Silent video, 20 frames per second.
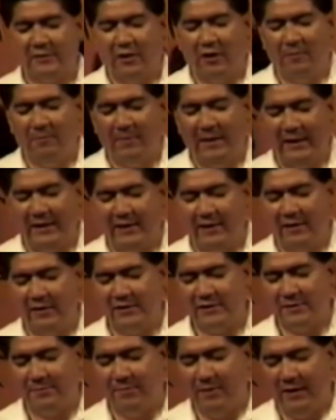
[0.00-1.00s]
all my
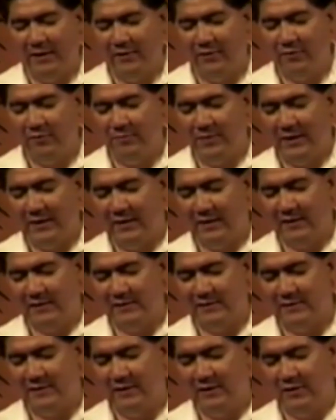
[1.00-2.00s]
cares upon you
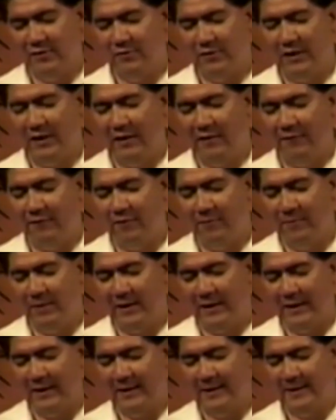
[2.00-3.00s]
because you care for me.